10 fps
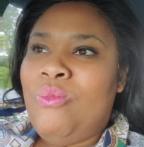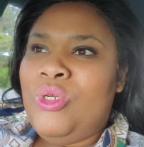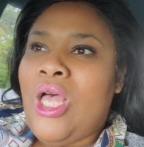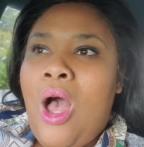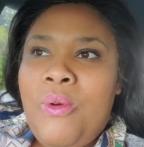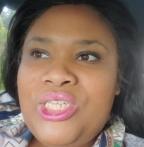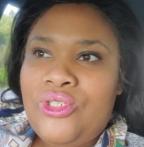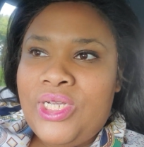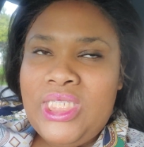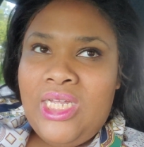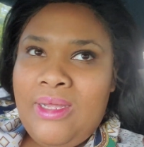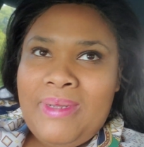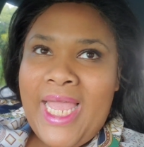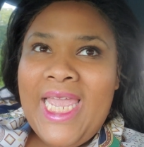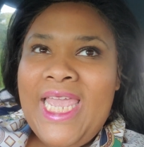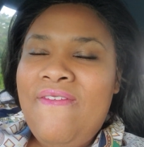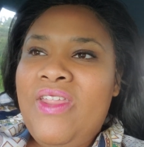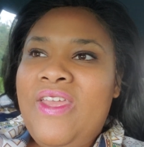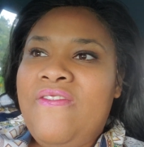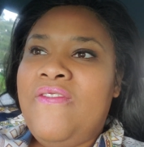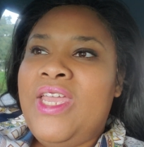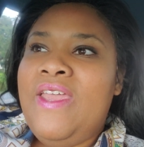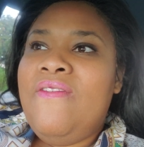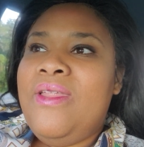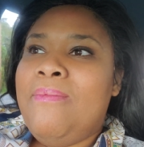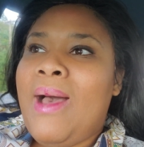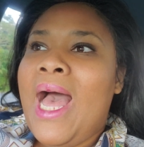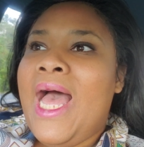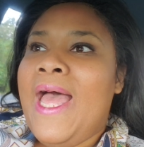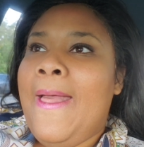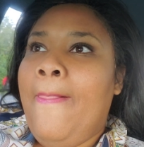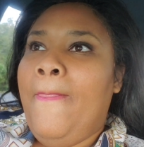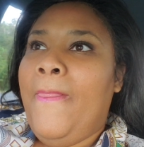was always dressed up. Like, even my